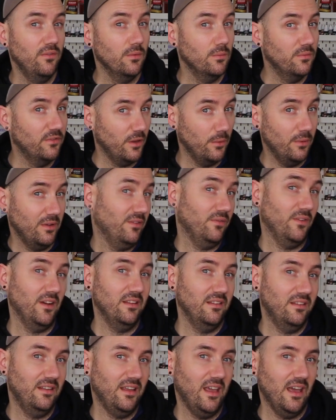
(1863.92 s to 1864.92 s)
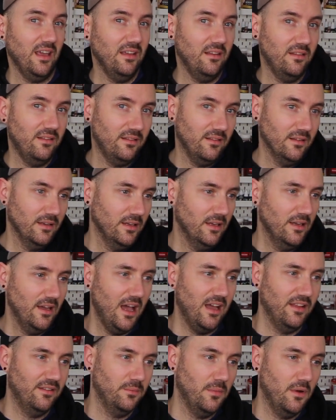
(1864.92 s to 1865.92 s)
from Zoe's Fancy Cakes
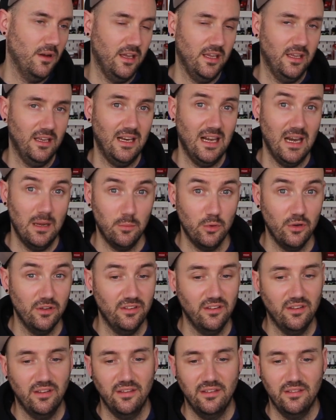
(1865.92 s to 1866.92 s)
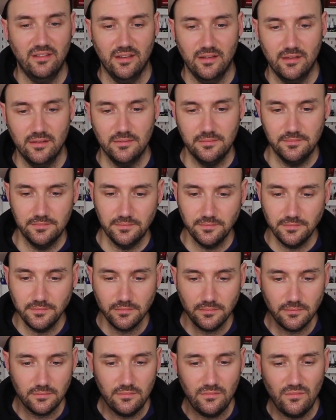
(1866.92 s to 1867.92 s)
as my glamorous assistant,
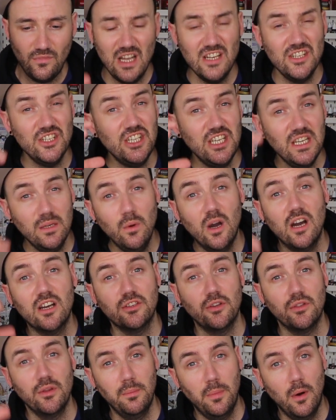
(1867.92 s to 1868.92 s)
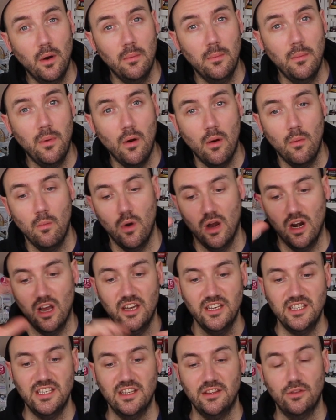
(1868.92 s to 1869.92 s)
and she worked on the pom-pom while
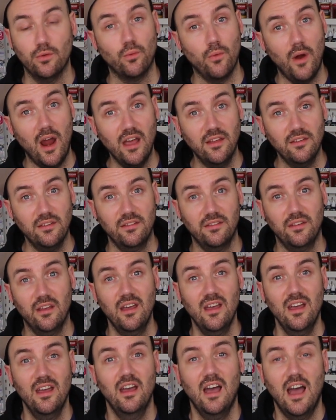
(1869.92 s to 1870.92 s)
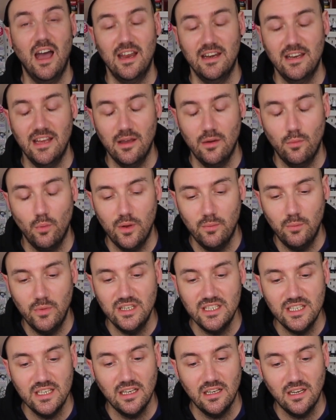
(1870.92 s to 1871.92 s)
I did the rest. And when we
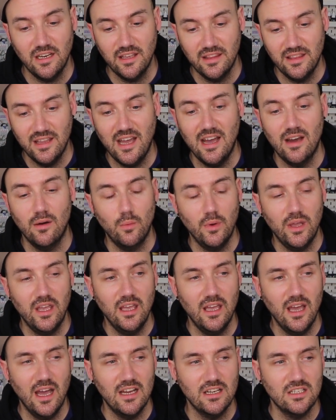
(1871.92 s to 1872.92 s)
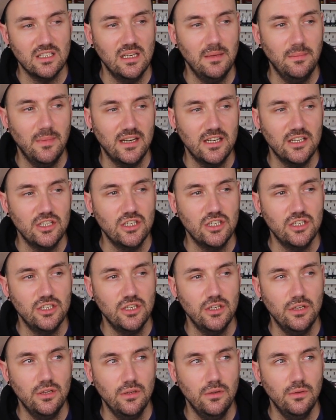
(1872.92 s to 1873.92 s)
did it like that, we actually managed
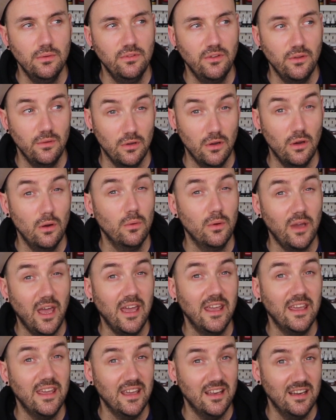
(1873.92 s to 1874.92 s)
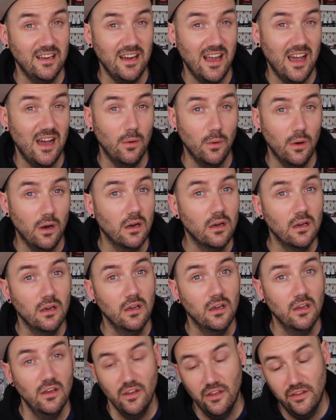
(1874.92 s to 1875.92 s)
to do the whole cake in an hour.
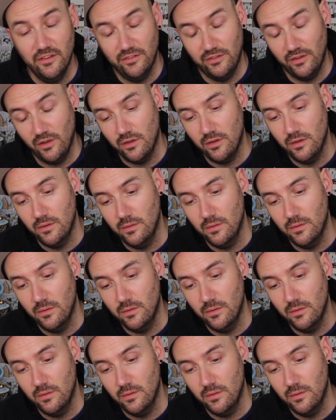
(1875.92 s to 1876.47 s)
So